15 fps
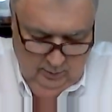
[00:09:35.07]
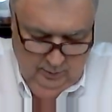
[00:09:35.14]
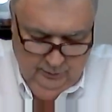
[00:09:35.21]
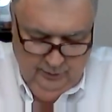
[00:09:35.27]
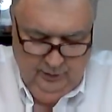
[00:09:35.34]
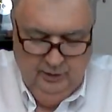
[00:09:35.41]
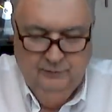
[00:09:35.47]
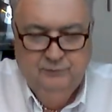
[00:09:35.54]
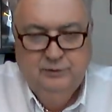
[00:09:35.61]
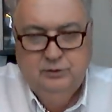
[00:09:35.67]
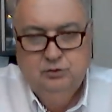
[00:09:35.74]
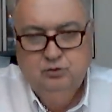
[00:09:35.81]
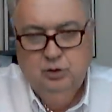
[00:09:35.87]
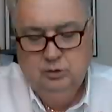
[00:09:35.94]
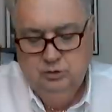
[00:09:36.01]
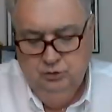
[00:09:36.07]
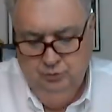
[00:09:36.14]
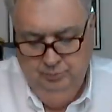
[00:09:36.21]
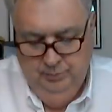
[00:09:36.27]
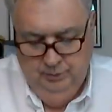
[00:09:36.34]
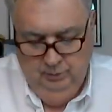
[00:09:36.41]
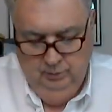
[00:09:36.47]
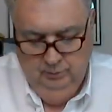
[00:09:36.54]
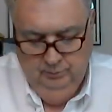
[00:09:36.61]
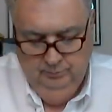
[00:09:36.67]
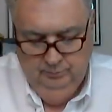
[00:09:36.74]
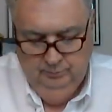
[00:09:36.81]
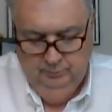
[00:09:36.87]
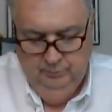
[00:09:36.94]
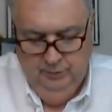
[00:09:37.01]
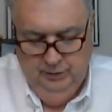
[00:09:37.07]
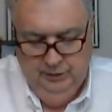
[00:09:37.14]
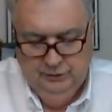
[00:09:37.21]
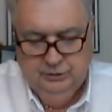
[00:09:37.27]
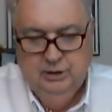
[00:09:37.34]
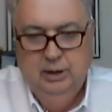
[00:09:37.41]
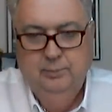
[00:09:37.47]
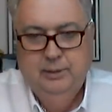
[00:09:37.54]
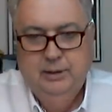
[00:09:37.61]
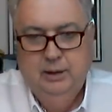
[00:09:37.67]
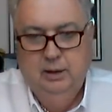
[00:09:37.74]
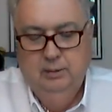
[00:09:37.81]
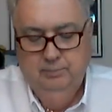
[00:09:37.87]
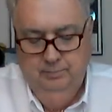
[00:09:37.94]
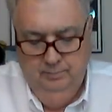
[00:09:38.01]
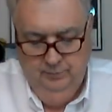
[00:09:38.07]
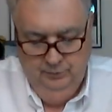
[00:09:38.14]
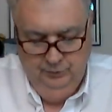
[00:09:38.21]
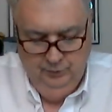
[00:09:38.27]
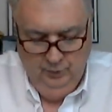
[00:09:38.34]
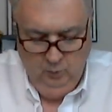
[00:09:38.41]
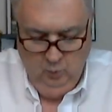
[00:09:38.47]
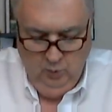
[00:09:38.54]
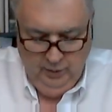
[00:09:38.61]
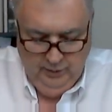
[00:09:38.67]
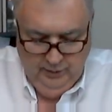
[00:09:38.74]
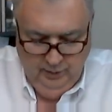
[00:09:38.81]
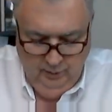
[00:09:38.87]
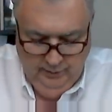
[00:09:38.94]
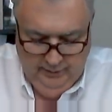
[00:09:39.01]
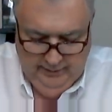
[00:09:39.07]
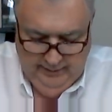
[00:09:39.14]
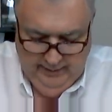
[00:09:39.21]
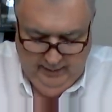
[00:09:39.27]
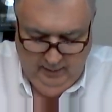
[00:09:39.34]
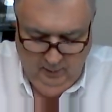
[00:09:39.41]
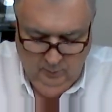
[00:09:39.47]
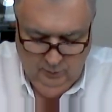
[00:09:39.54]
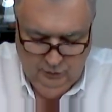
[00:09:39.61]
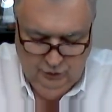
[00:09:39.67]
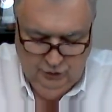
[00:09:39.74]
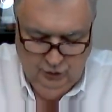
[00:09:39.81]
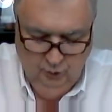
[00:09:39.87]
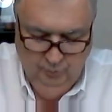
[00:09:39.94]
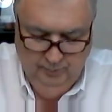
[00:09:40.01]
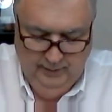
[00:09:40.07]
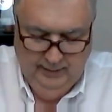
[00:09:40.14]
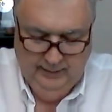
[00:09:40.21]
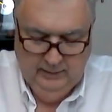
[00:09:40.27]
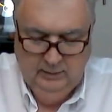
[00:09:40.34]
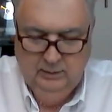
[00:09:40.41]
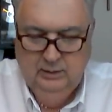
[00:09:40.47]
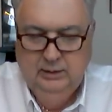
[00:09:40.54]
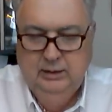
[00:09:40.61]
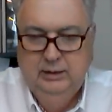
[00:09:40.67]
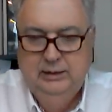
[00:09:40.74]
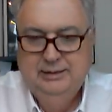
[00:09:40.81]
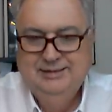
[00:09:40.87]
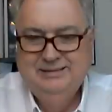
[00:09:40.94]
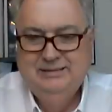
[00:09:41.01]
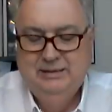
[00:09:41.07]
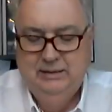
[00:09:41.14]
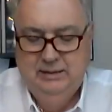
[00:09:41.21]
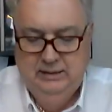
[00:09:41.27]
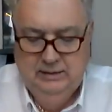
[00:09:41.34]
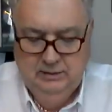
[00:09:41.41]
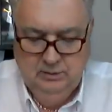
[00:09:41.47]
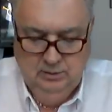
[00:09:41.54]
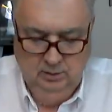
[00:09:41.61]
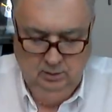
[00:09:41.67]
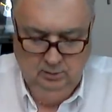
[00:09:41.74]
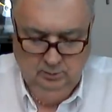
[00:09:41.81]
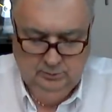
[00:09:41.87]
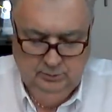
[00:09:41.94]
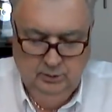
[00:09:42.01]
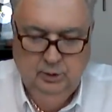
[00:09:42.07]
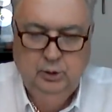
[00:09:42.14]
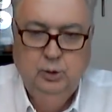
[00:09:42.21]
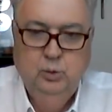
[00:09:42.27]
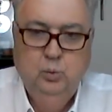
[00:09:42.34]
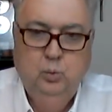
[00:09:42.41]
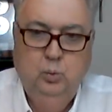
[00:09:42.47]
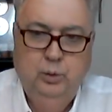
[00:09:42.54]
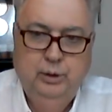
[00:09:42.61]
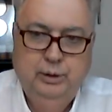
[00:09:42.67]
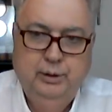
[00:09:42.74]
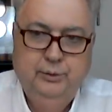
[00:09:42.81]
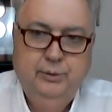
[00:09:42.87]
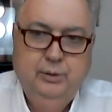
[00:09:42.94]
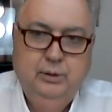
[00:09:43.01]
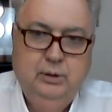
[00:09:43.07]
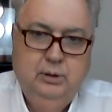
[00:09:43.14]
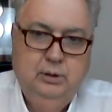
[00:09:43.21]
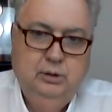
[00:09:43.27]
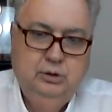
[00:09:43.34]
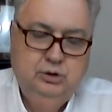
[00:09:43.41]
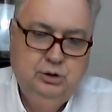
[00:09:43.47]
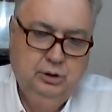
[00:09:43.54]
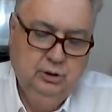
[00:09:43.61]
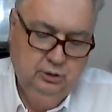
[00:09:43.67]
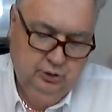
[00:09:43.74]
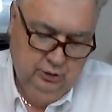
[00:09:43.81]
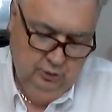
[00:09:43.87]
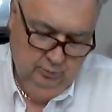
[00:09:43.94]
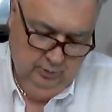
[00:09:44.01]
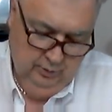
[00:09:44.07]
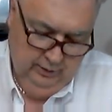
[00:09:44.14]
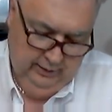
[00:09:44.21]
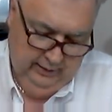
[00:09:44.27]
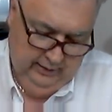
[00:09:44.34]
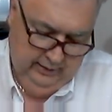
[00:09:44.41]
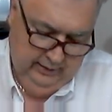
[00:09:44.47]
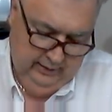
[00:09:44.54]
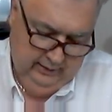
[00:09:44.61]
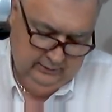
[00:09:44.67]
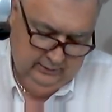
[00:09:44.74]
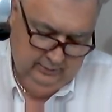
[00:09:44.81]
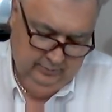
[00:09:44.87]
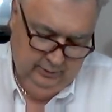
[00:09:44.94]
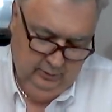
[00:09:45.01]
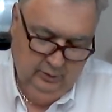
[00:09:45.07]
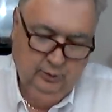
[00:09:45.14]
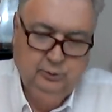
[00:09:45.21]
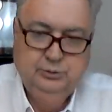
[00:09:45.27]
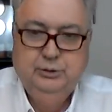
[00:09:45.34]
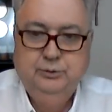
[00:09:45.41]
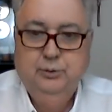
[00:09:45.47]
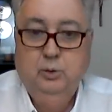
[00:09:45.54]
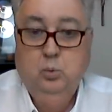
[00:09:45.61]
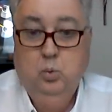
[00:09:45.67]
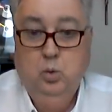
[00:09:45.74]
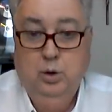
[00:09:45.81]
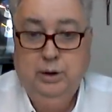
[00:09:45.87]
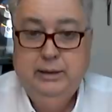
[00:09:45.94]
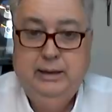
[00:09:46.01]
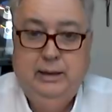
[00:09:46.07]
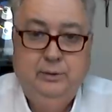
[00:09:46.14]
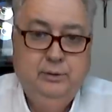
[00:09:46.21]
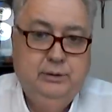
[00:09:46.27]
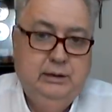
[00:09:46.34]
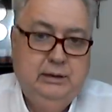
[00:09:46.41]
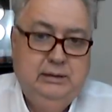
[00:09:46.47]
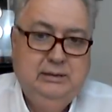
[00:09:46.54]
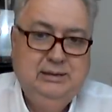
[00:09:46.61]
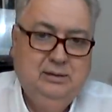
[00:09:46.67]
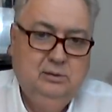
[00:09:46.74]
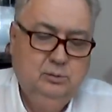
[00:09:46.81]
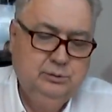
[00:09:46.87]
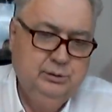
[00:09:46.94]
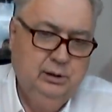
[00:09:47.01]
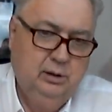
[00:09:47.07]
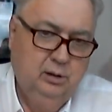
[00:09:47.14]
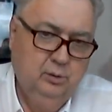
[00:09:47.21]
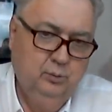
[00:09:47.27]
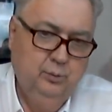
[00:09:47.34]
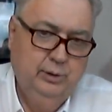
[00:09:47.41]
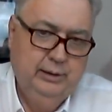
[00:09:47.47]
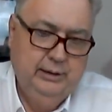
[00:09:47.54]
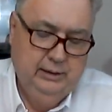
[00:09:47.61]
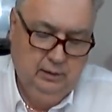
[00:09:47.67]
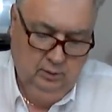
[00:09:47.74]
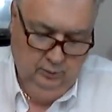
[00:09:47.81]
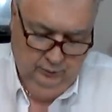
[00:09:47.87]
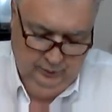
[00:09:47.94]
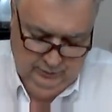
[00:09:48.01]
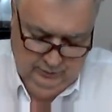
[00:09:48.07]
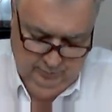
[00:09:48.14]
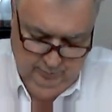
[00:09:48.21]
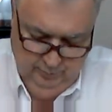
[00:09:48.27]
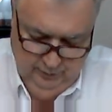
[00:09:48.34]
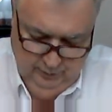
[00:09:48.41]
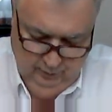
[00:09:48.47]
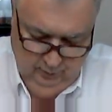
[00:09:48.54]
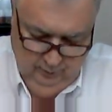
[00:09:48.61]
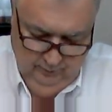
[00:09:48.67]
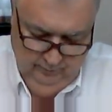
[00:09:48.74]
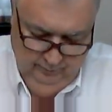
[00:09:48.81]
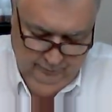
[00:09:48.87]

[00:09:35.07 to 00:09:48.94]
The infrastructure bill is coming up. They're working on it now. Joe Biden is in talks with Chuck Schumer and Nancy Pelosi. They're working out the details already on this bill.